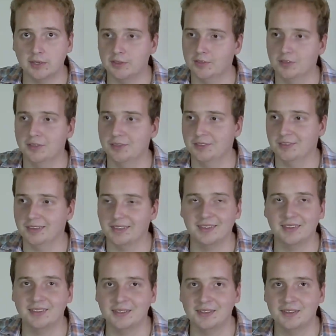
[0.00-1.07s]
it's like
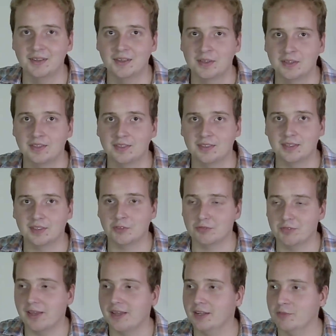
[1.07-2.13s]
the
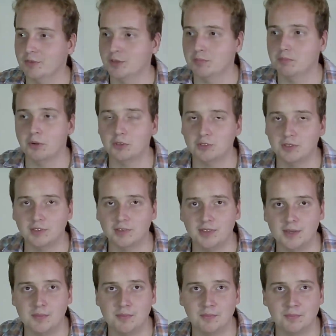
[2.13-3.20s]
fan of an opposing
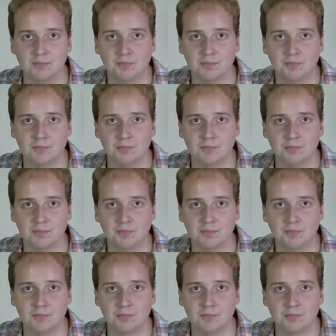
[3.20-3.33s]
team.